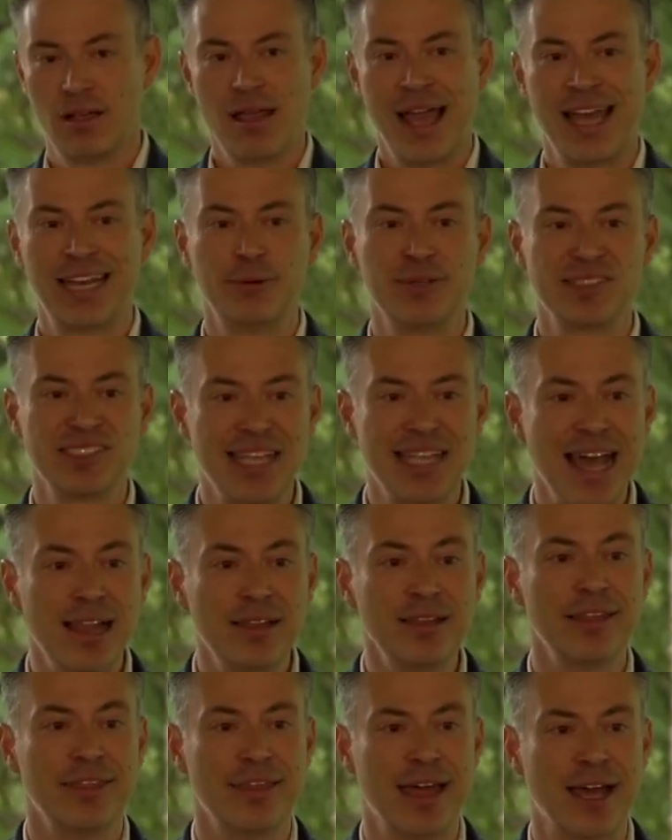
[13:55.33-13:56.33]
And he was
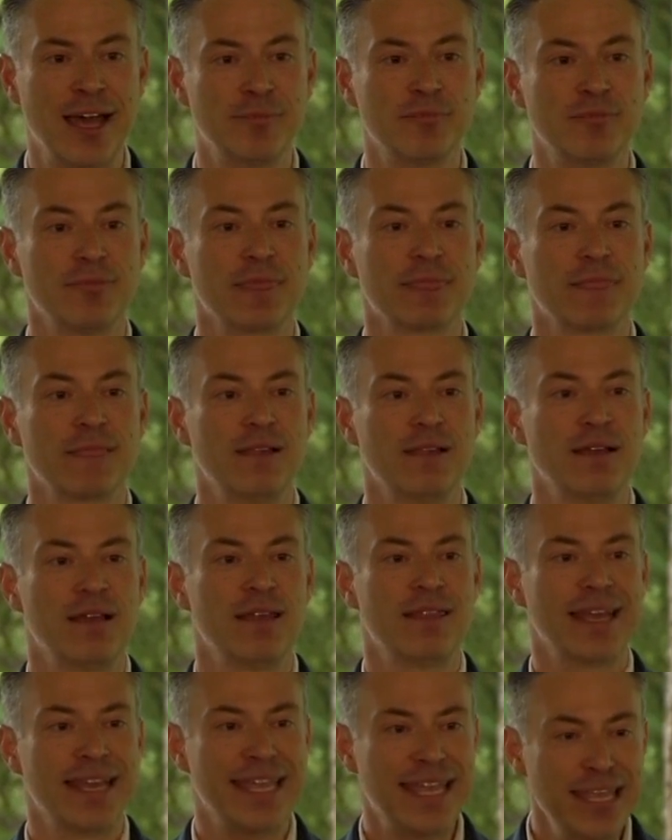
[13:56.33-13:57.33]
telling them
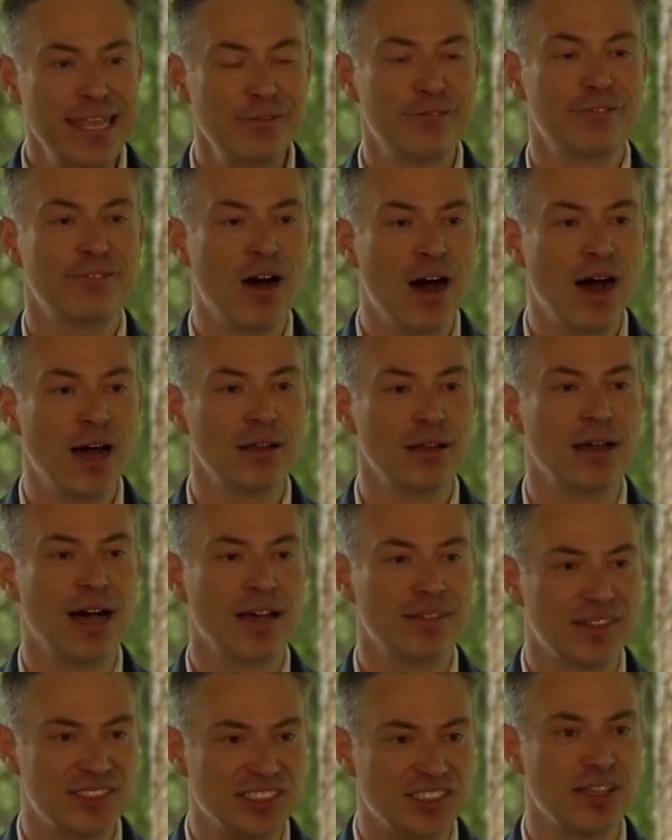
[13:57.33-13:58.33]
that he fought
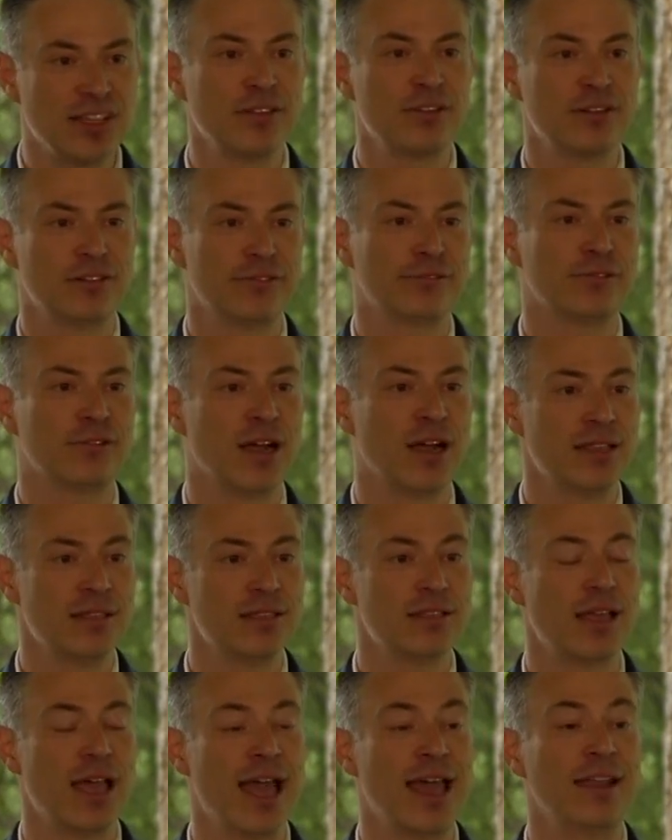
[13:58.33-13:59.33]
on the Southern Front,
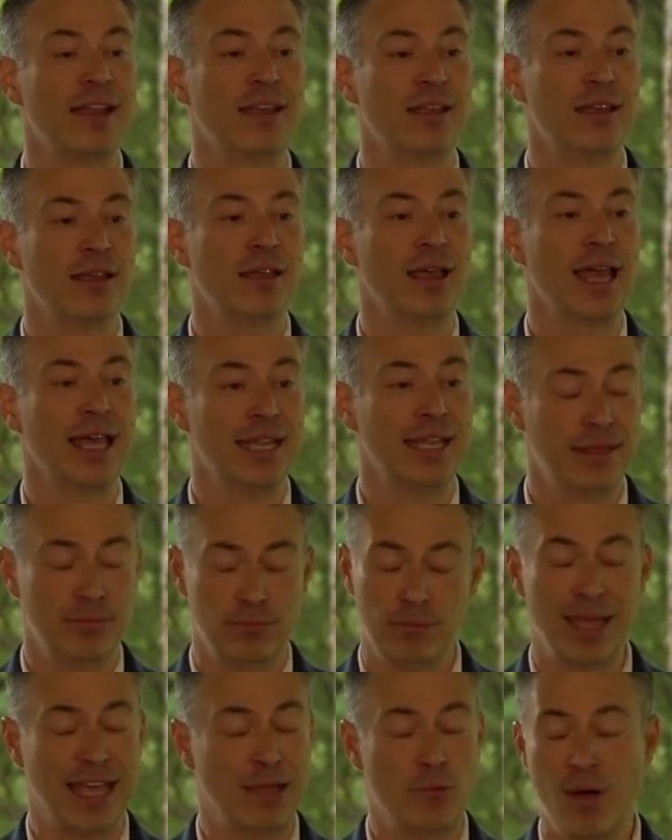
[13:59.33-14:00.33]
and
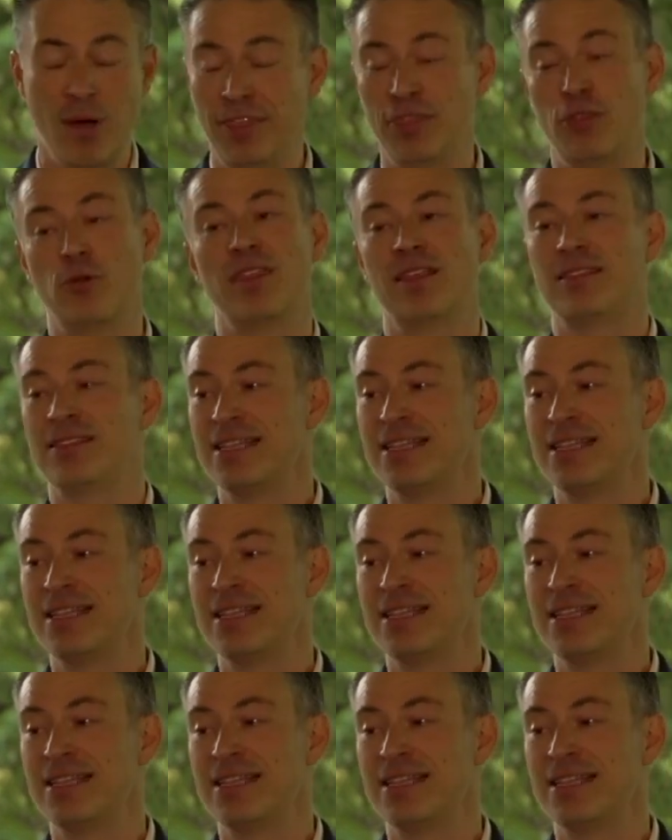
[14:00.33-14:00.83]
he went through the